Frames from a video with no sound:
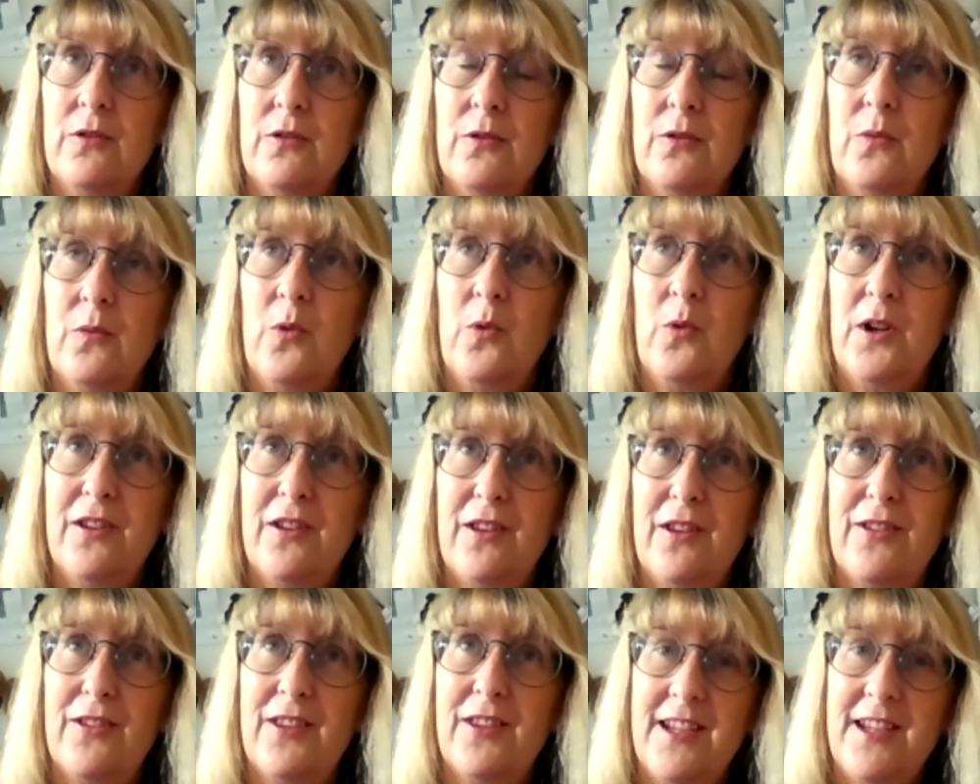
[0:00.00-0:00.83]
one of
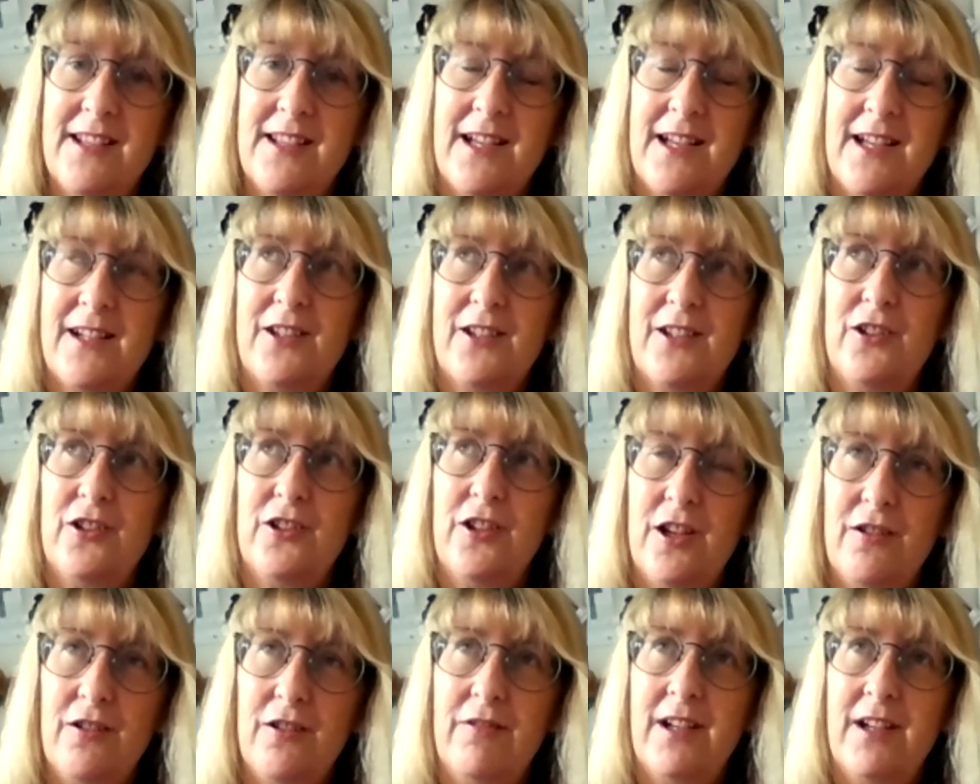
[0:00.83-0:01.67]
the things I'd
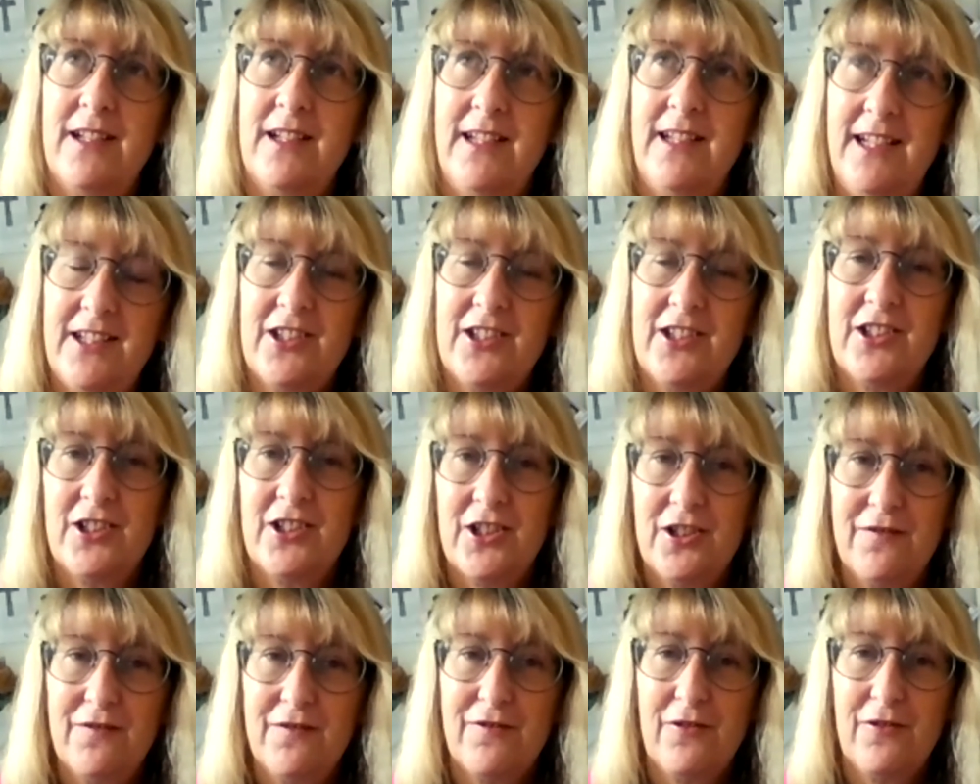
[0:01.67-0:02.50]
known I needed to do
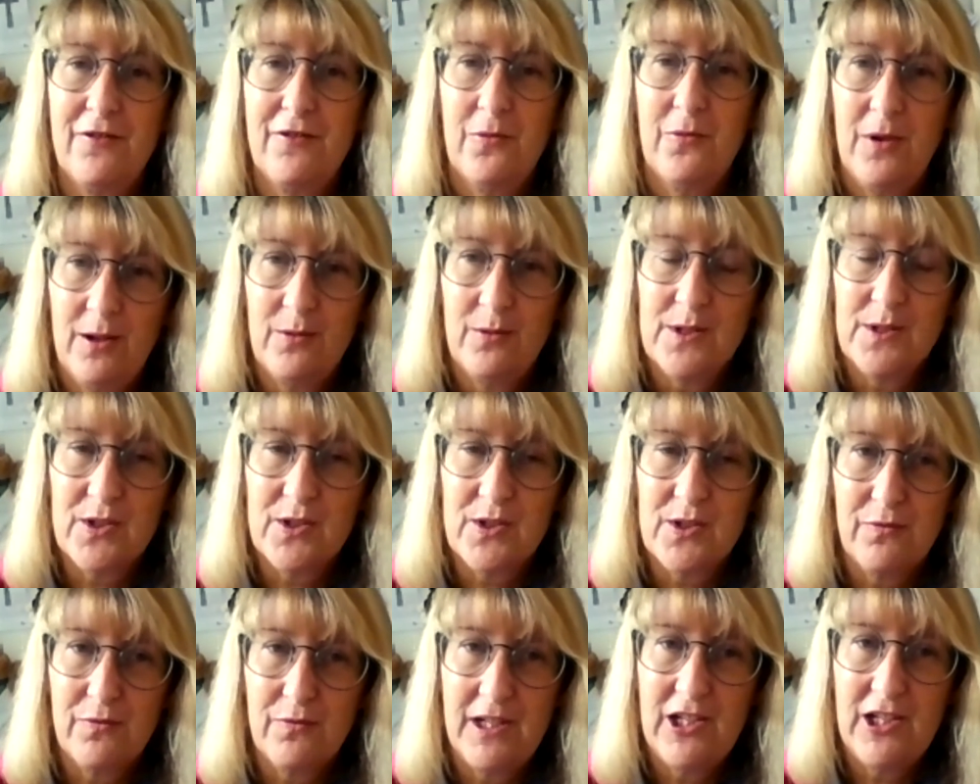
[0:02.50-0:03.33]
for a while was to
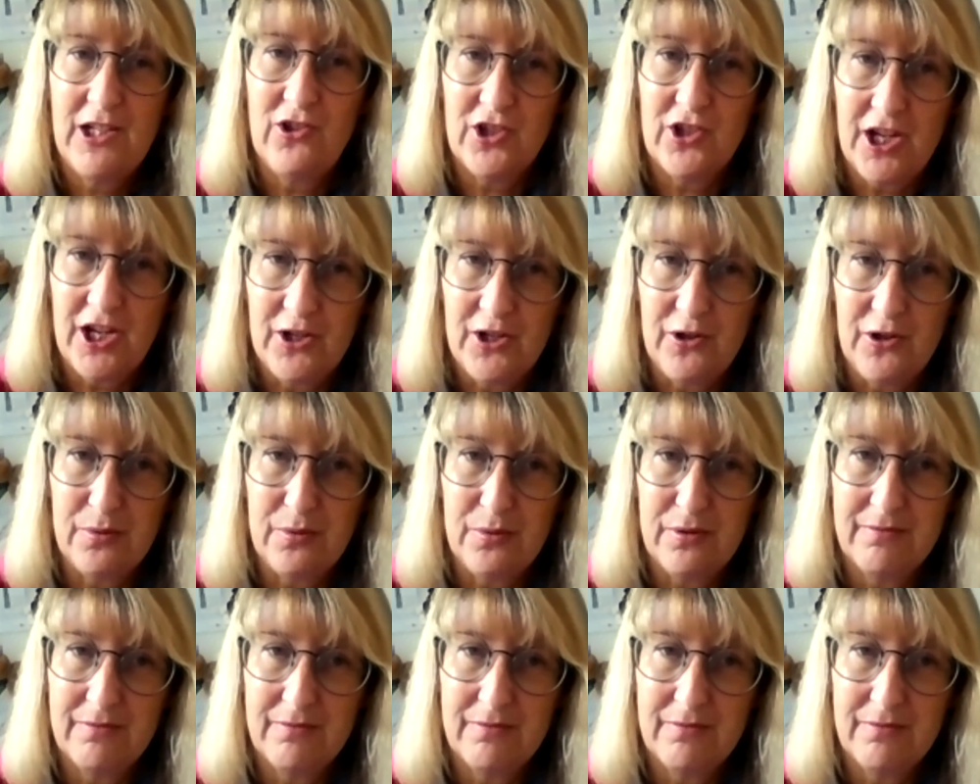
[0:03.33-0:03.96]
read Job.